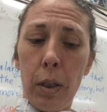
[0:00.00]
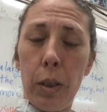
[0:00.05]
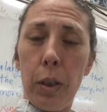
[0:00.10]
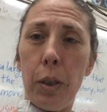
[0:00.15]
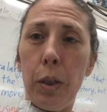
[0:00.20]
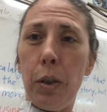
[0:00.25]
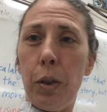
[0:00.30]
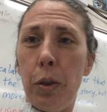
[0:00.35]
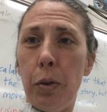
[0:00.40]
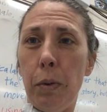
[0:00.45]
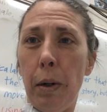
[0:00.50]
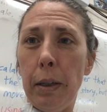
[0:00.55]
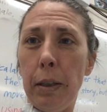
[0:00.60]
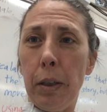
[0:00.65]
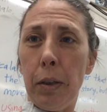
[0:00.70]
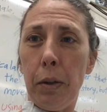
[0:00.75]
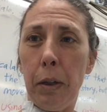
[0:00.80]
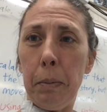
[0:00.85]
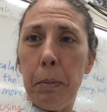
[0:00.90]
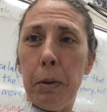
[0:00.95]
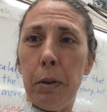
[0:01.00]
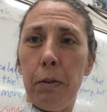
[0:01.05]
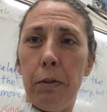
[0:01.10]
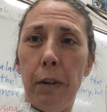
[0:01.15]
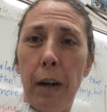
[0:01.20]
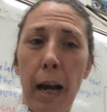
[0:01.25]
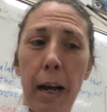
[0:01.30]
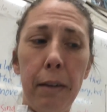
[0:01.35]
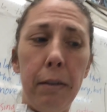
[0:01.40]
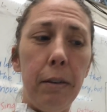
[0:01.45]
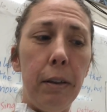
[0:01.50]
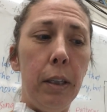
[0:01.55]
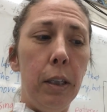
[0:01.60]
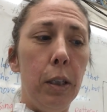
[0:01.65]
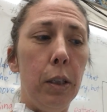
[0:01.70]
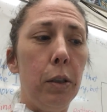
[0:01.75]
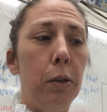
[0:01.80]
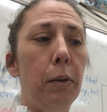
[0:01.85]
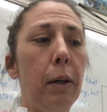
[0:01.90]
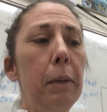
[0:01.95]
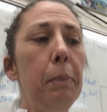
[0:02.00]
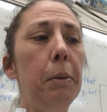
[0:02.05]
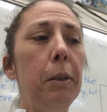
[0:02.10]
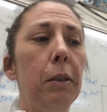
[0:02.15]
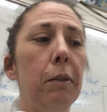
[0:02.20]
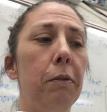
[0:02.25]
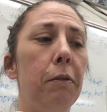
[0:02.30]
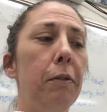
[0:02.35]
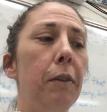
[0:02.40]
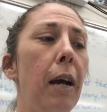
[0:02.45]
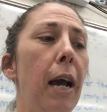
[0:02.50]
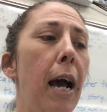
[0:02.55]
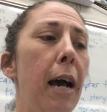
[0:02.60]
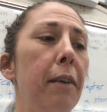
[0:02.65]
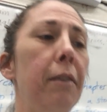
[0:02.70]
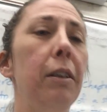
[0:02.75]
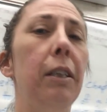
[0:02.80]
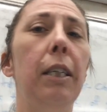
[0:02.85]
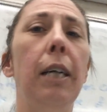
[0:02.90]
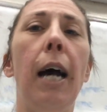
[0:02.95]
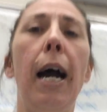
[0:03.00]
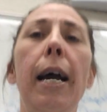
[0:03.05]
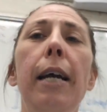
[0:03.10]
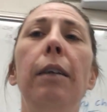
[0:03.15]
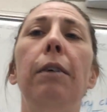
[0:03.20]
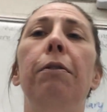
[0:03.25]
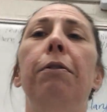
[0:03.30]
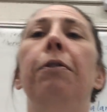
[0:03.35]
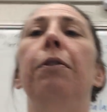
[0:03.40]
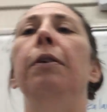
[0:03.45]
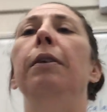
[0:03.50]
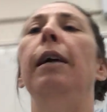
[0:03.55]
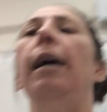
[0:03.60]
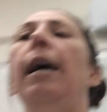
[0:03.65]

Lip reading: to write The Grapes of Wrath. And The Grapes of Wrath, the title for